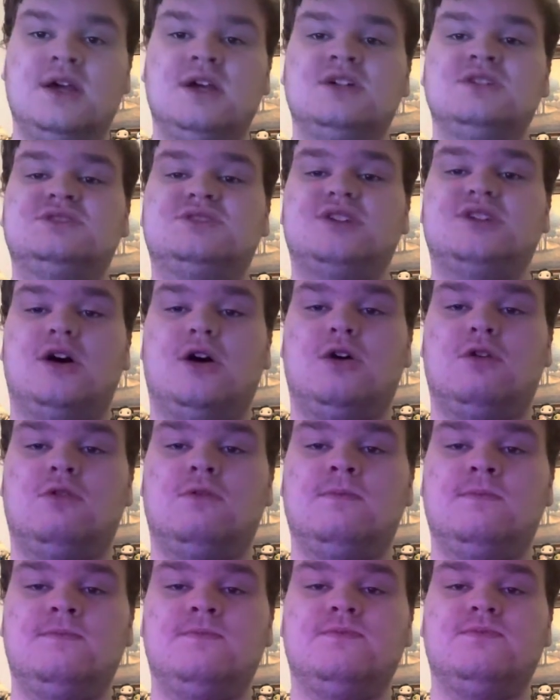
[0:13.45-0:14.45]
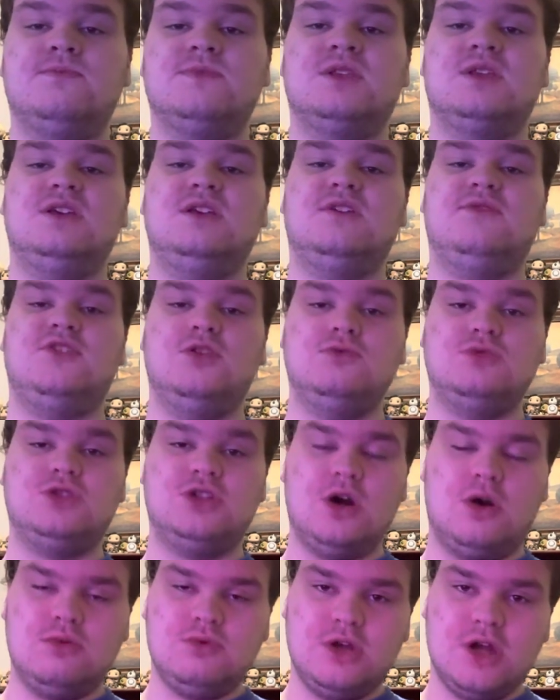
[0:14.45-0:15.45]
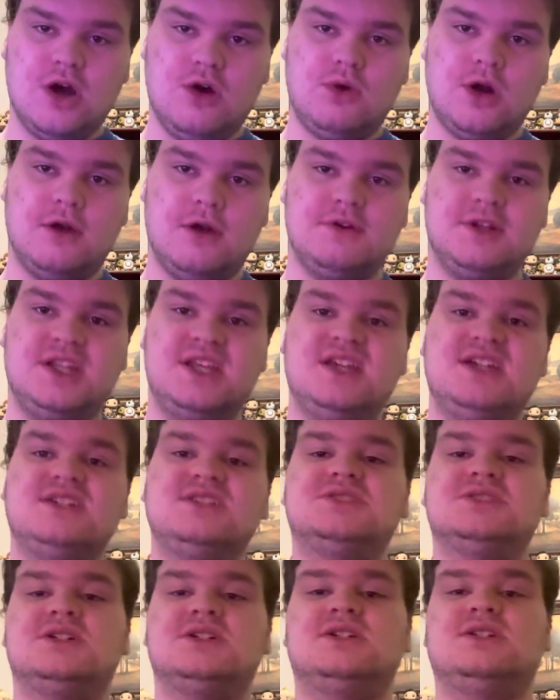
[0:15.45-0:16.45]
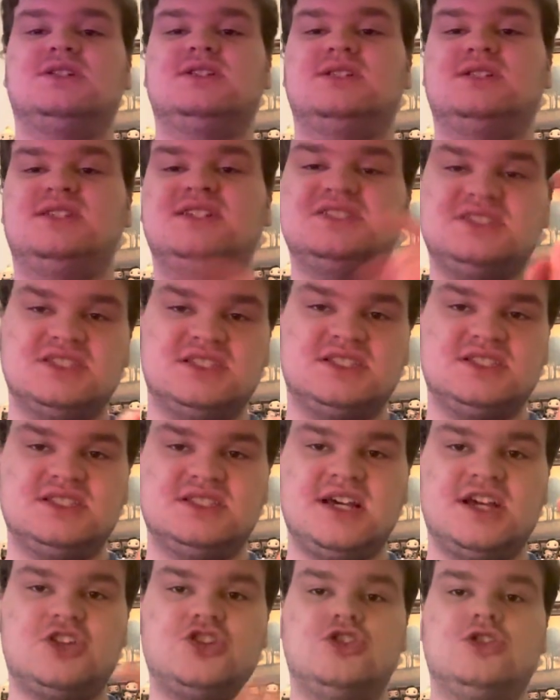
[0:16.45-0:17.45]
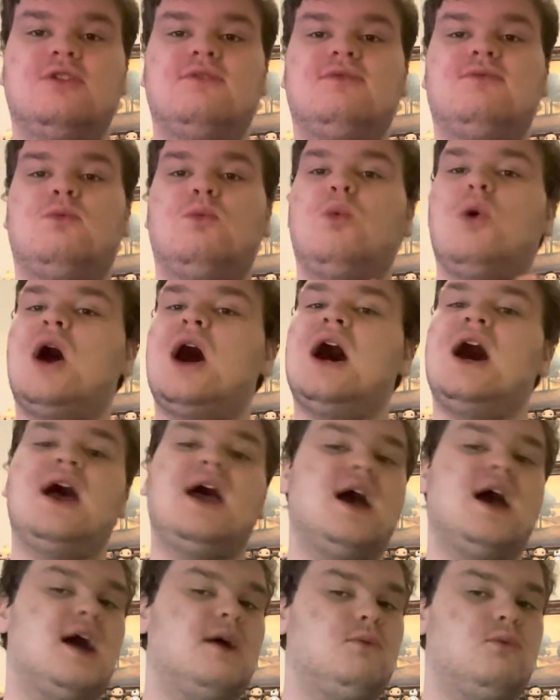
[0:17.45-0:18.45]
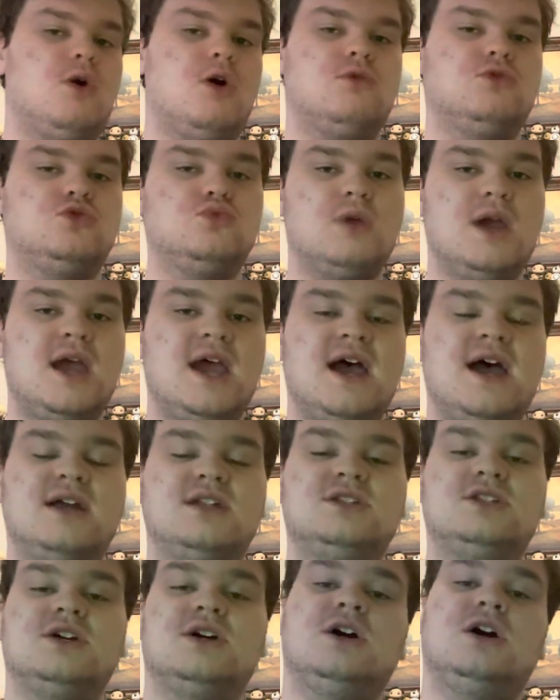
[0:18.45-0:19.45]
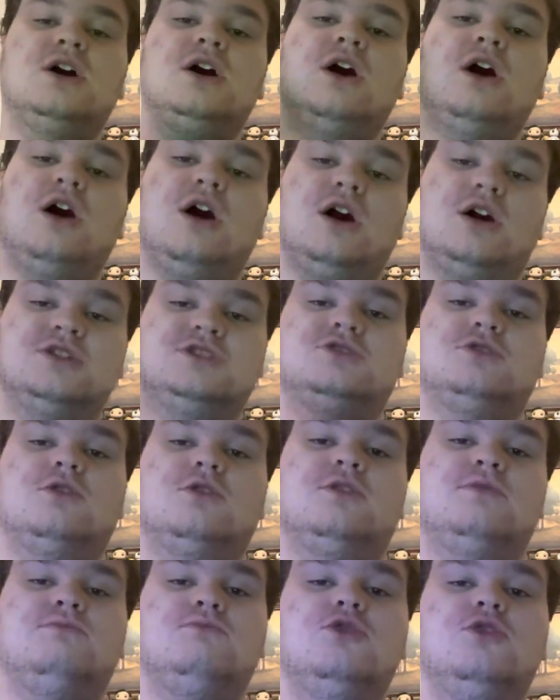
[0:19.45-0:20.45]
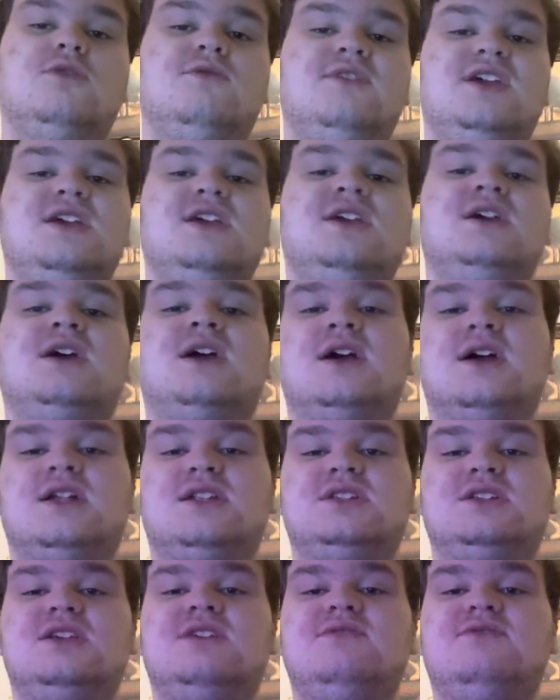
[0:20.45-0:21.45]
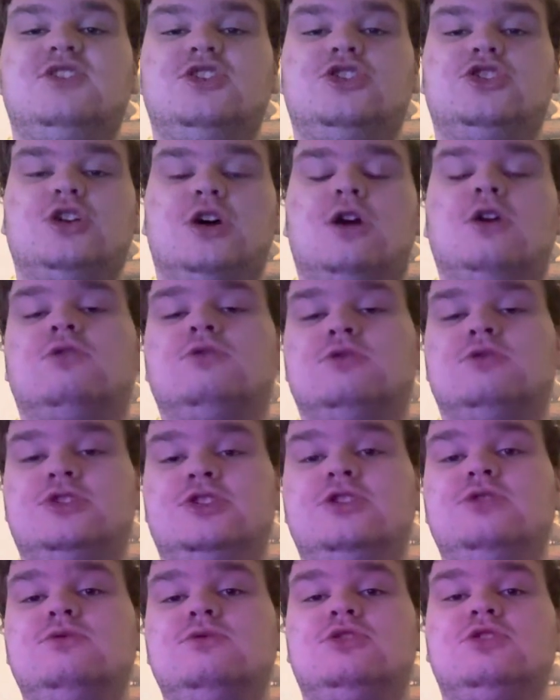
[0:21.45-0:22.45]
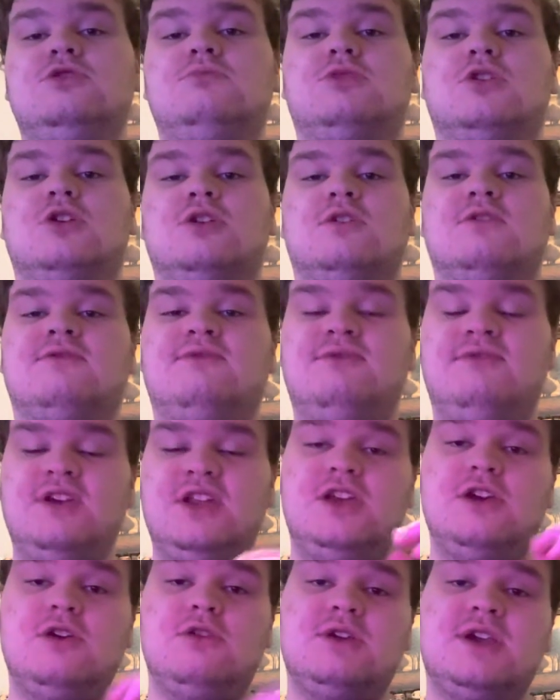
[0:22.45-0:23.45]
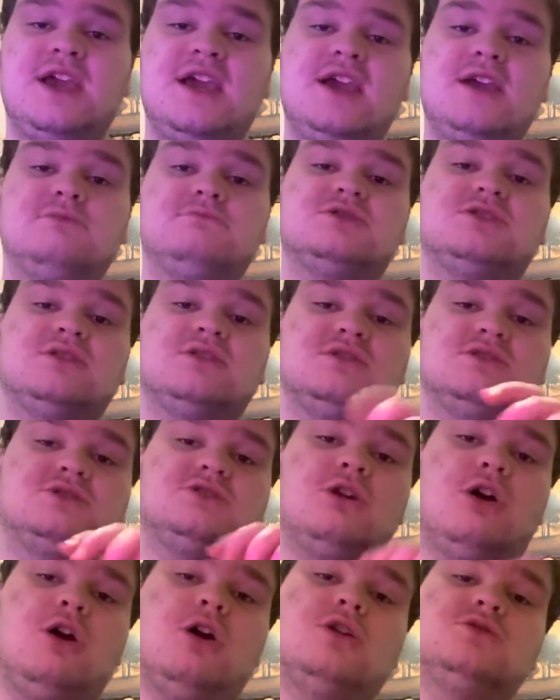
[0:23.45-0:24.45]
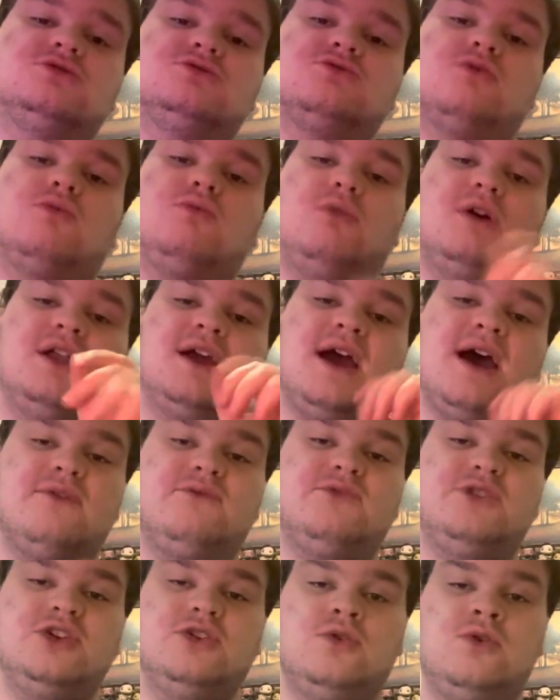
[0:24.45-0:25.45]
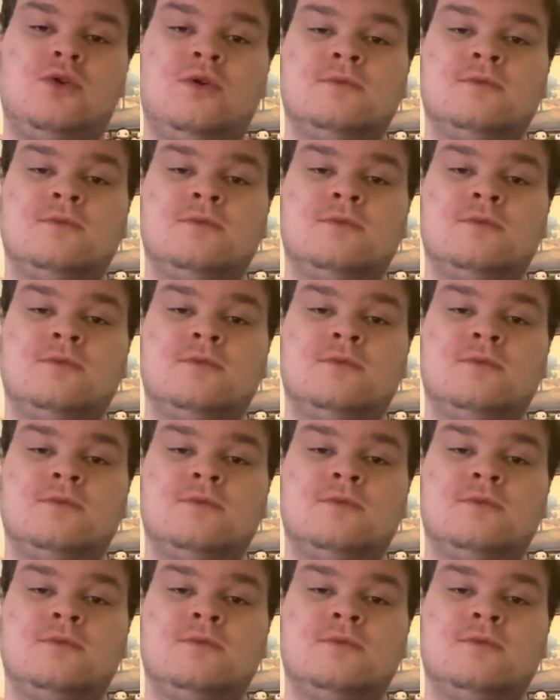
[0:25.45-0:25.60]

So, if you don't know where it is, this is a section of Why I Won't Rant on certain movie, TV show, YouTuber, video games, songs, or what have you.